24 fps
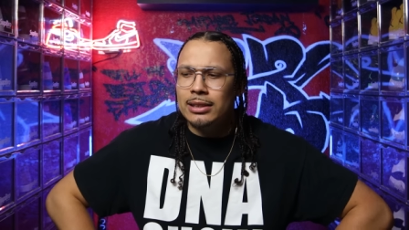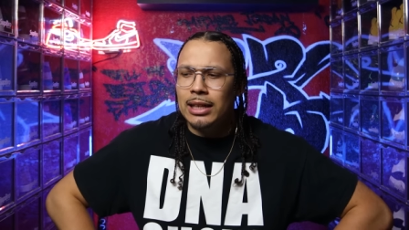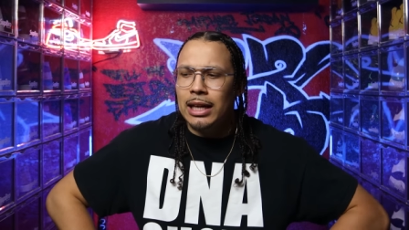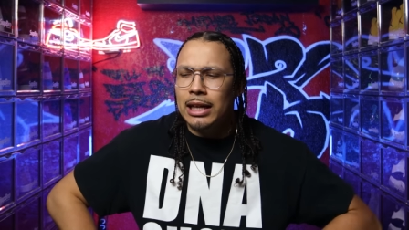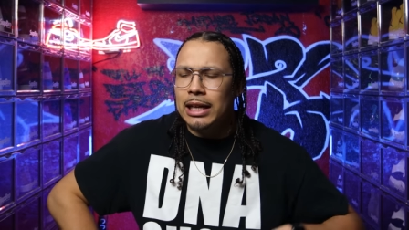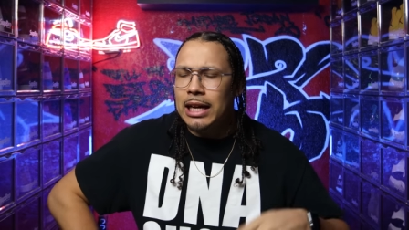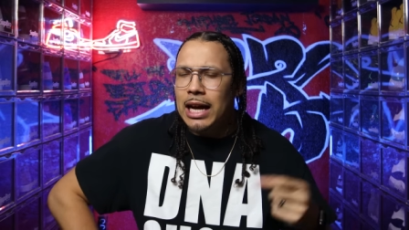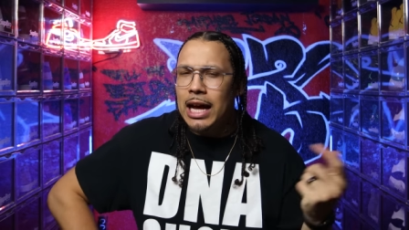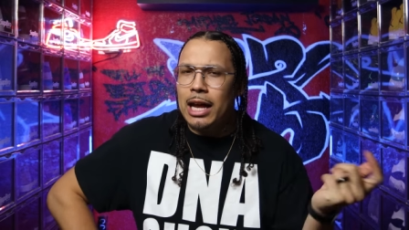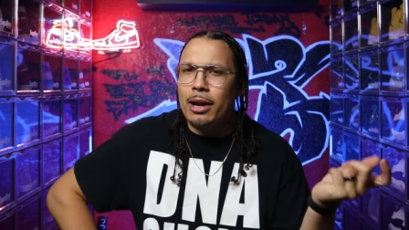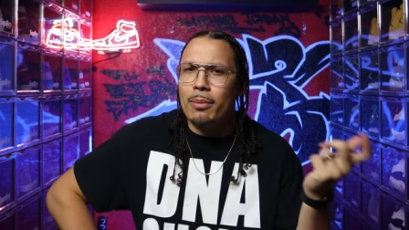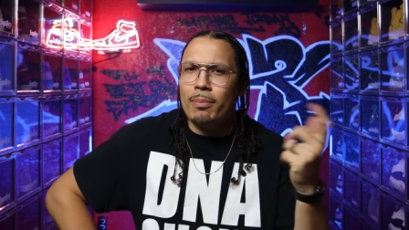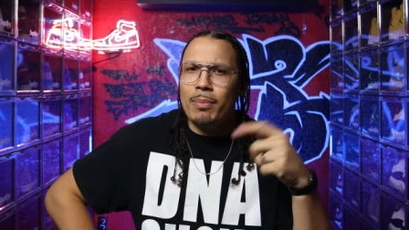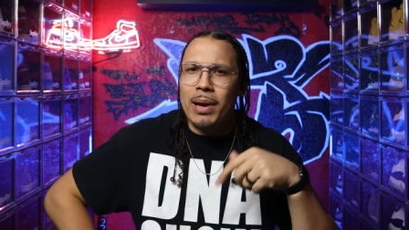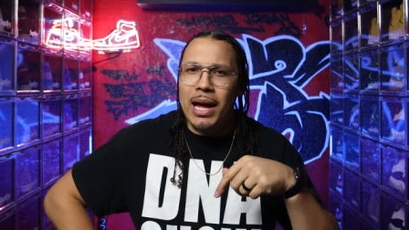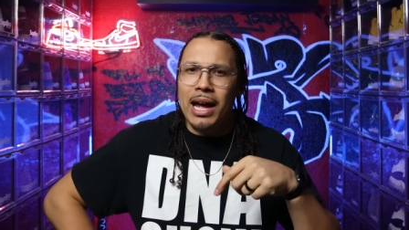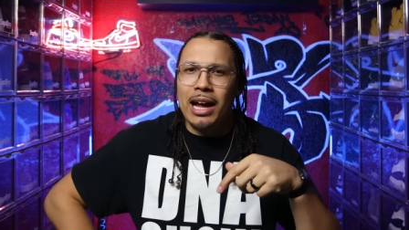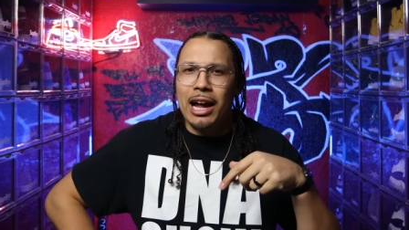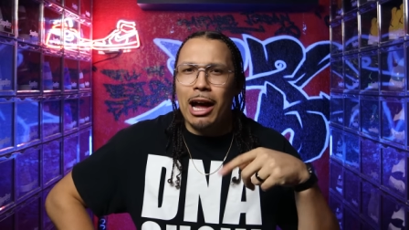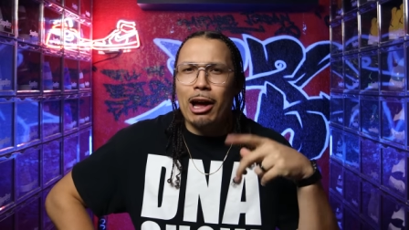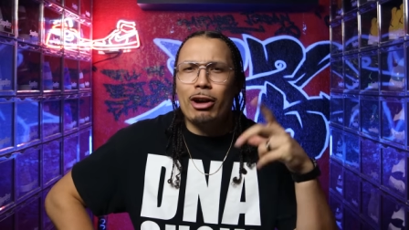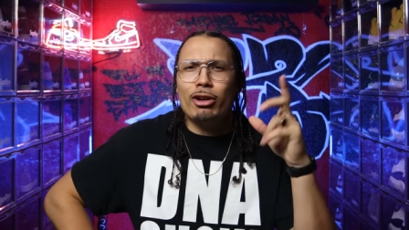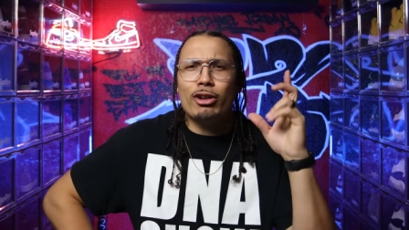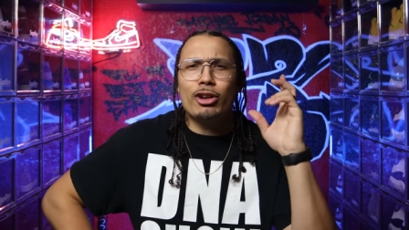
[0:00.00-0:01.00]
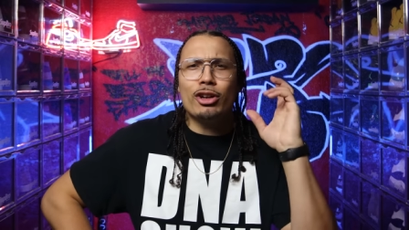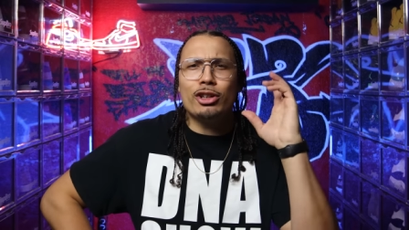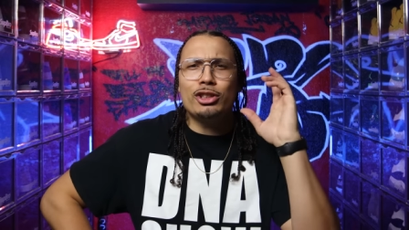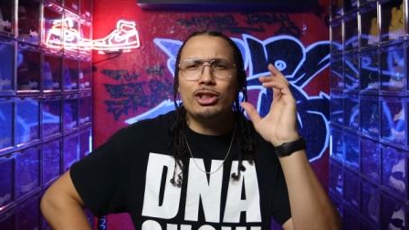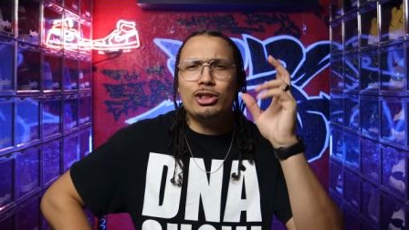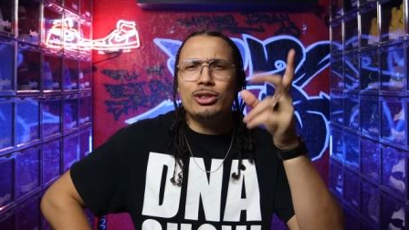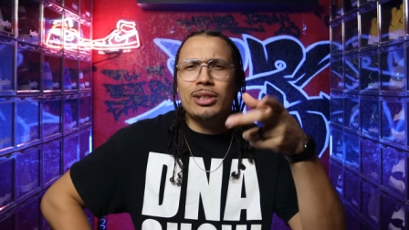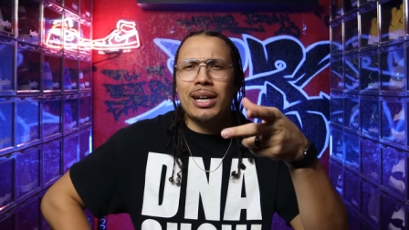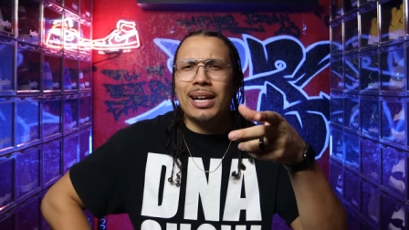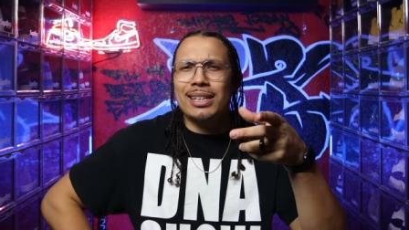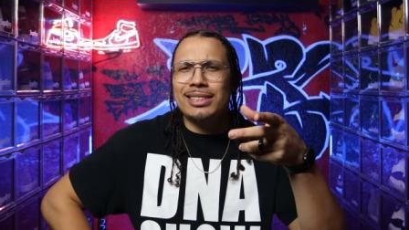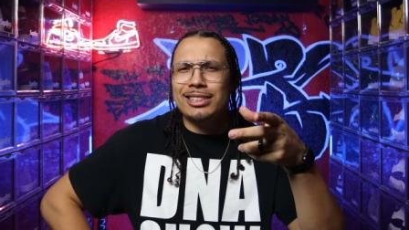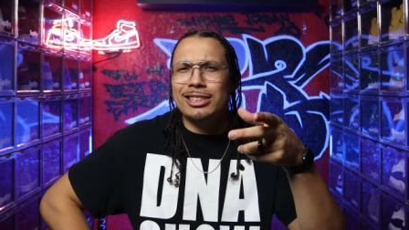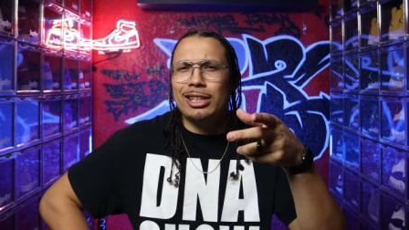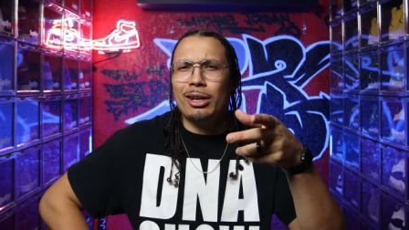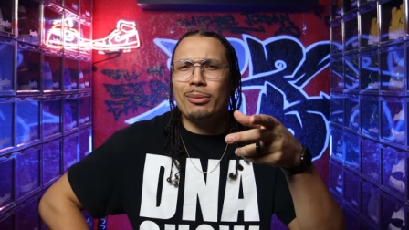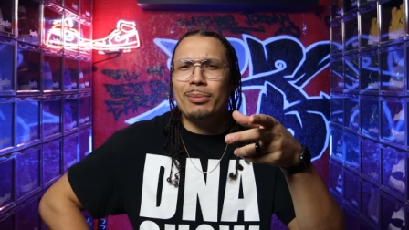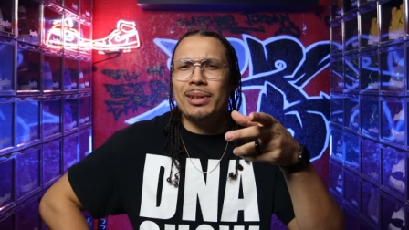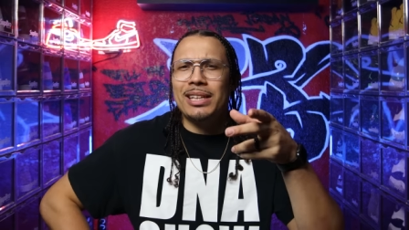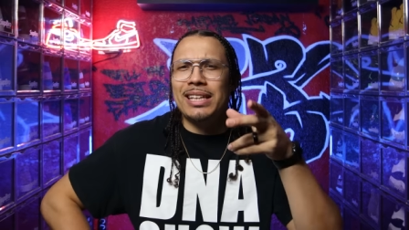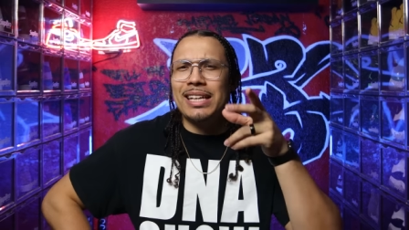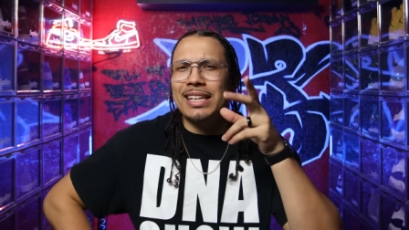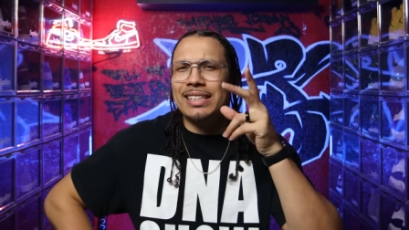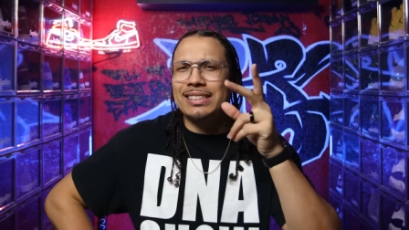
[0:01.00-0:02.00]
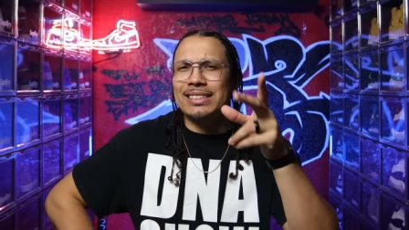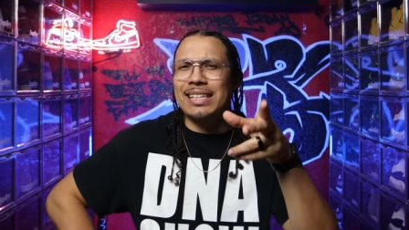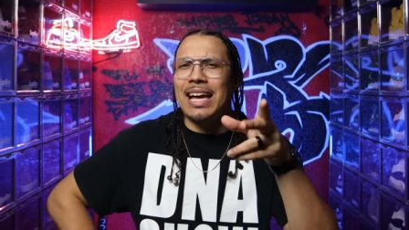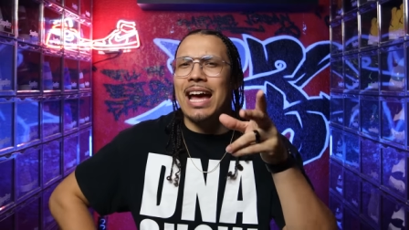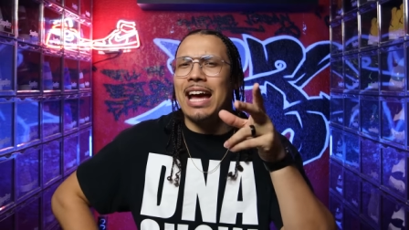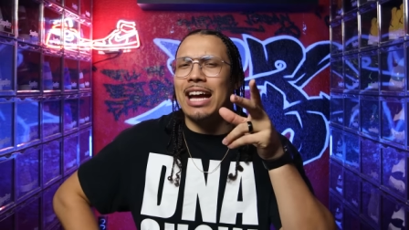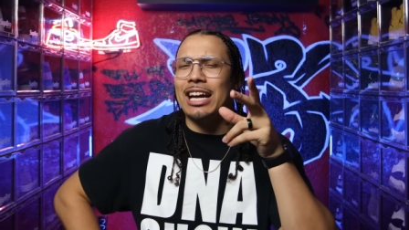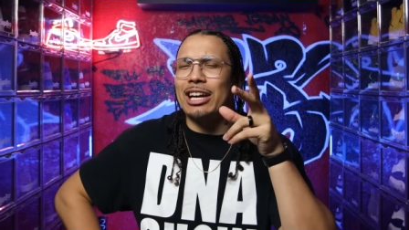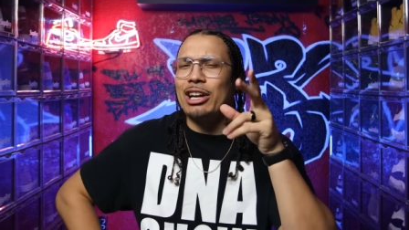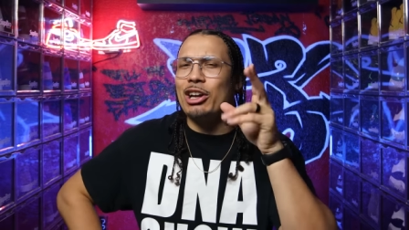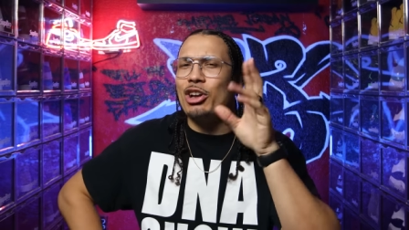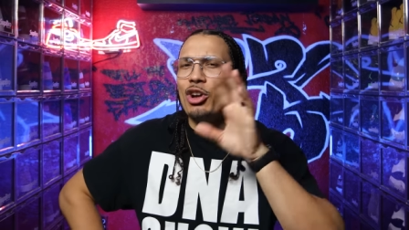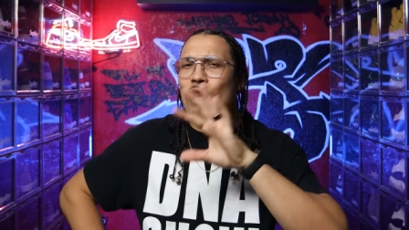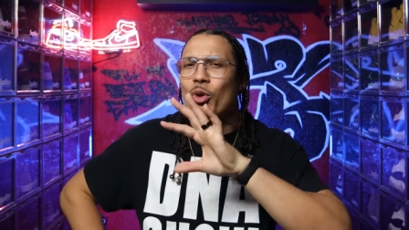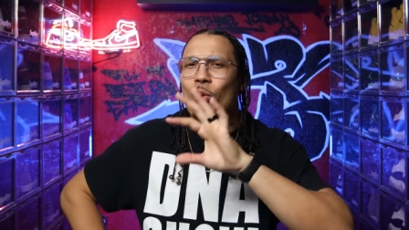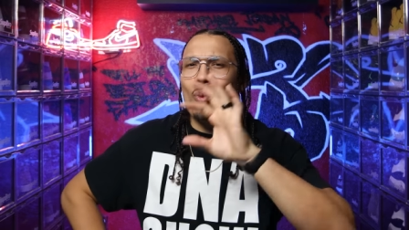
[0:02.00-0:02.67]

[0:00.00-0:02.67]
I got them back? I don't know. You guys tell me the exact